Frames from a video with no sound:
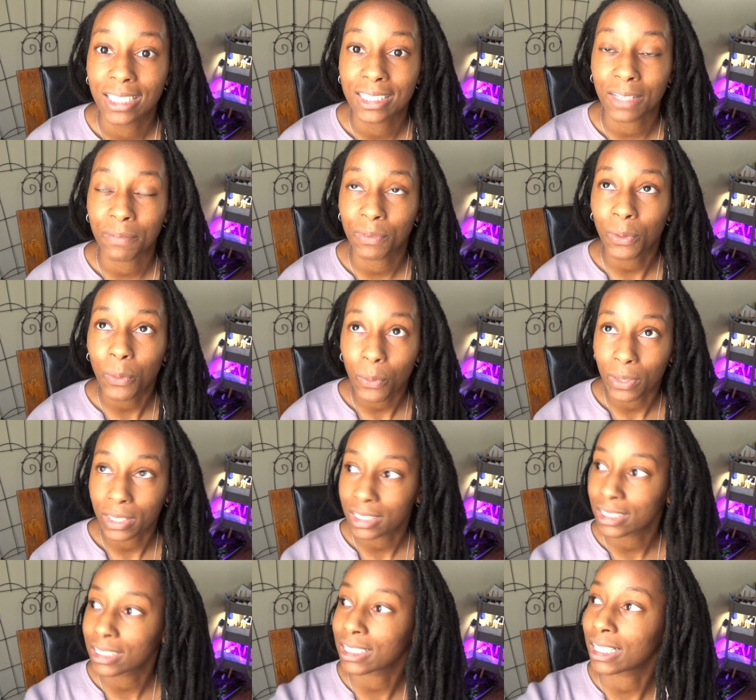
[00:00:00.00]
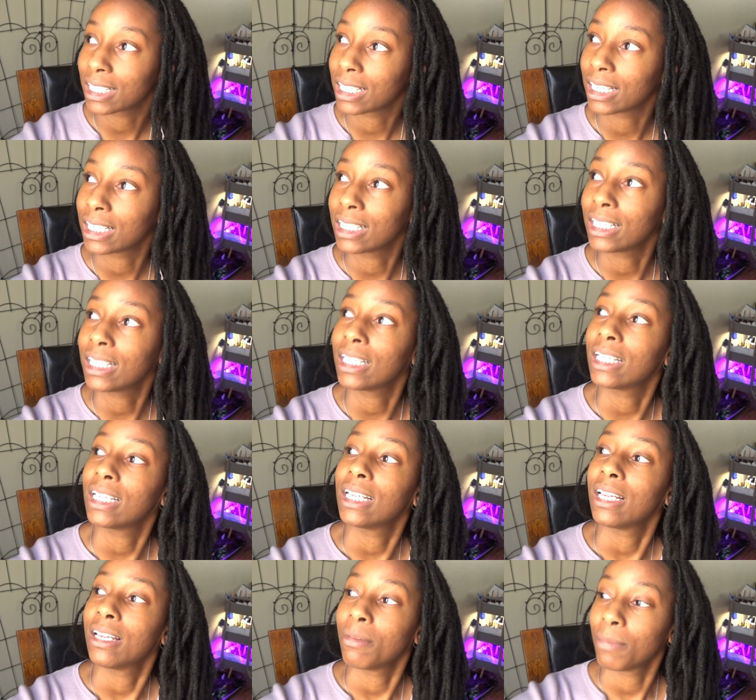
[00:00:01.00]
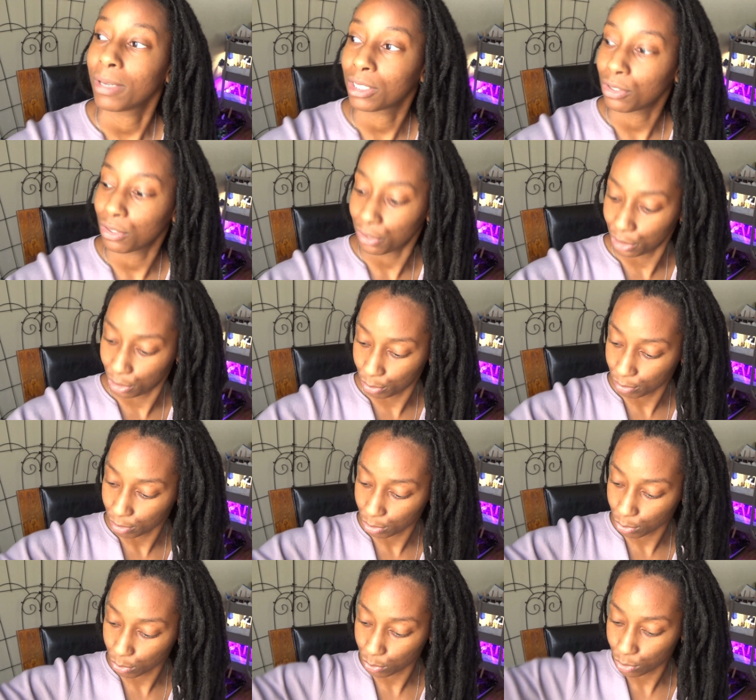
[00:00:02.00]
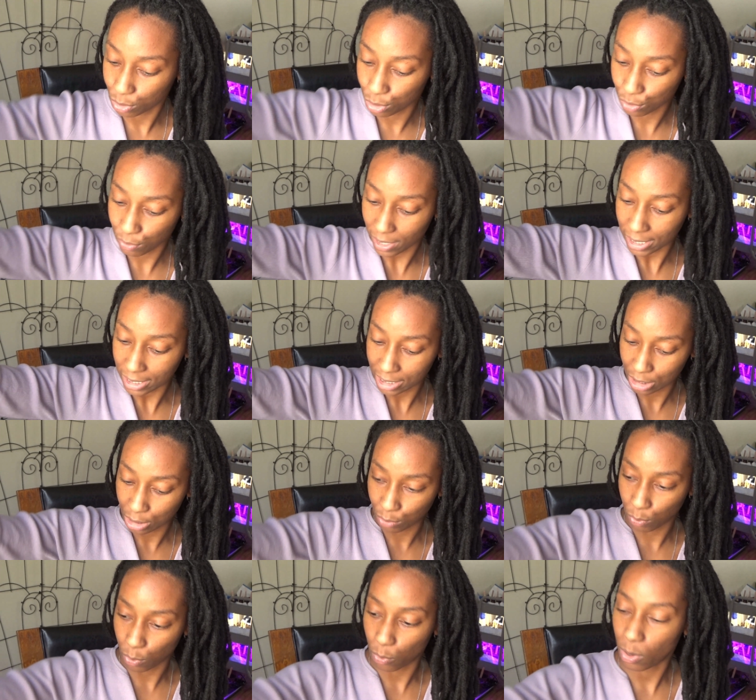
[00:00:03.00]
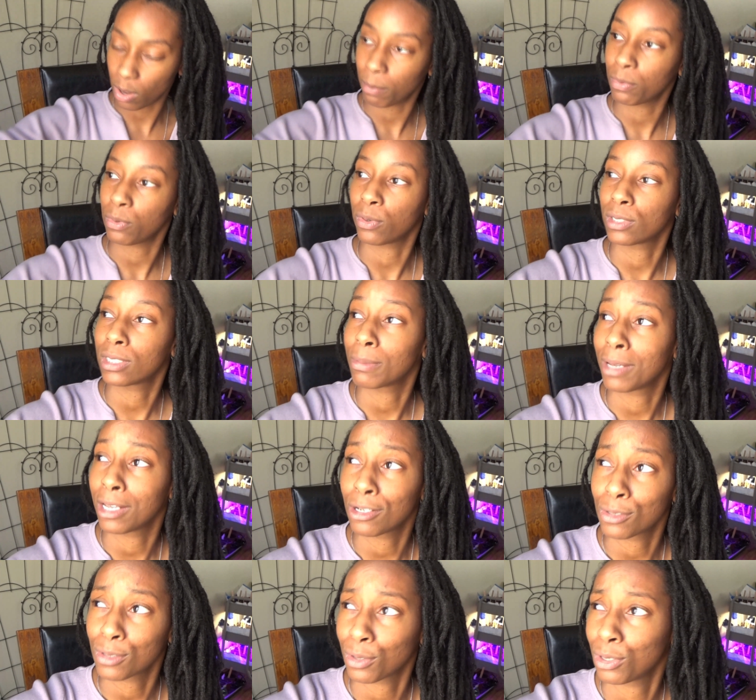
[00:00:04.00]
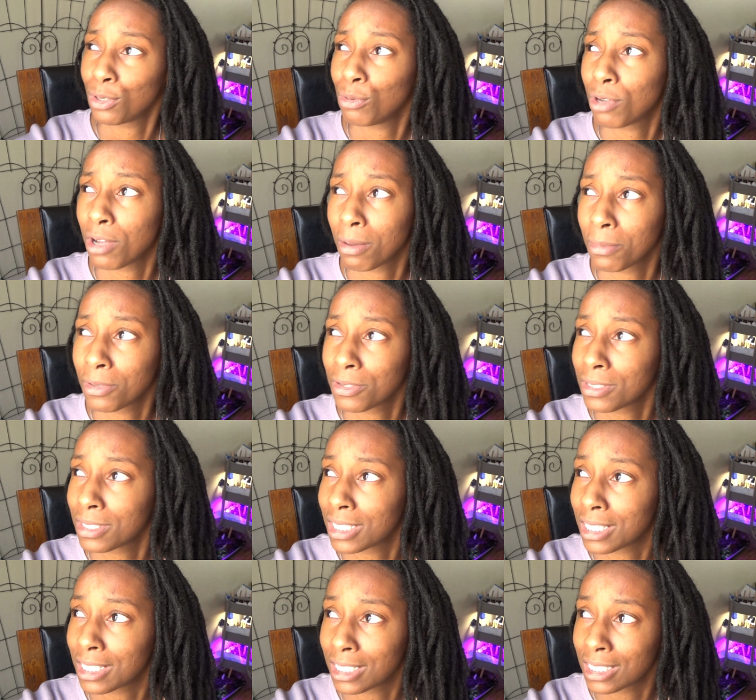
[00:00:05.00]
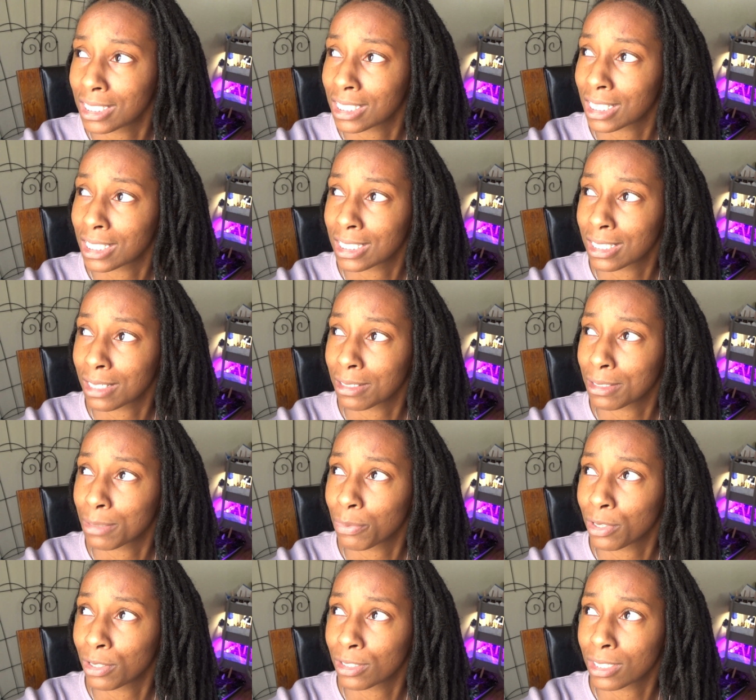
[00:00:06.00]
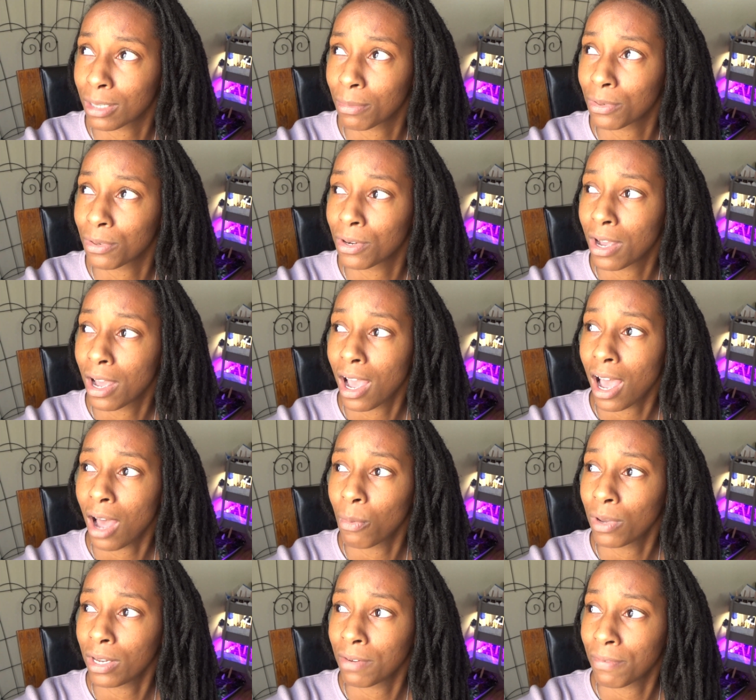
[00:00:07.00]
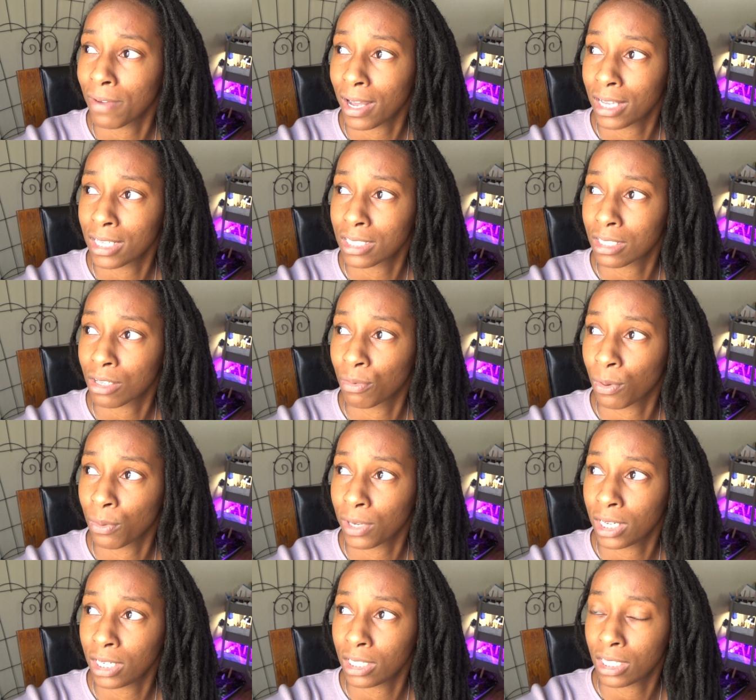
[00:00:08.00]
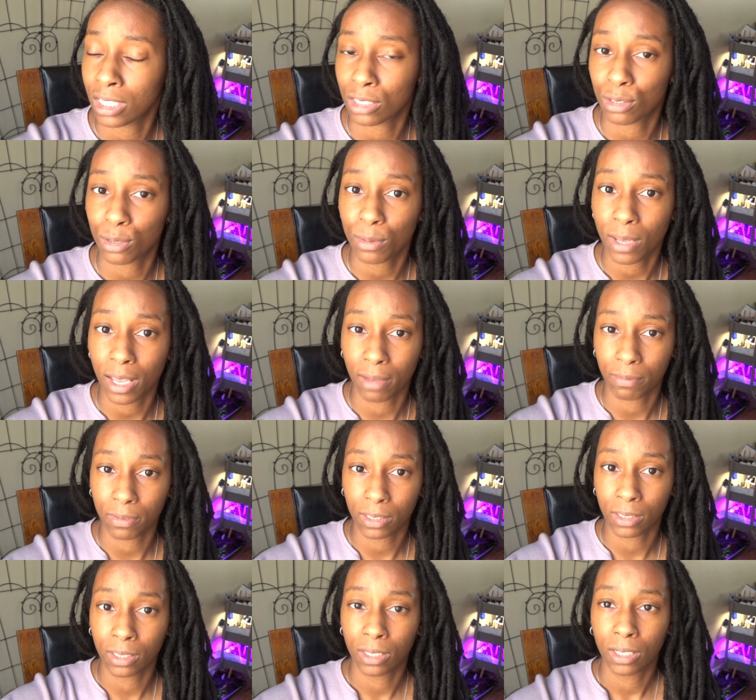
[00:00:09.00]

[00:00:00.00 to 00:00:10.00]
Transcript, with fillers: save your coins and make you a cute little trellis to grow up your tomatoes or cucumbers this spring or summer. I wouldn't advise growing anything too heavy.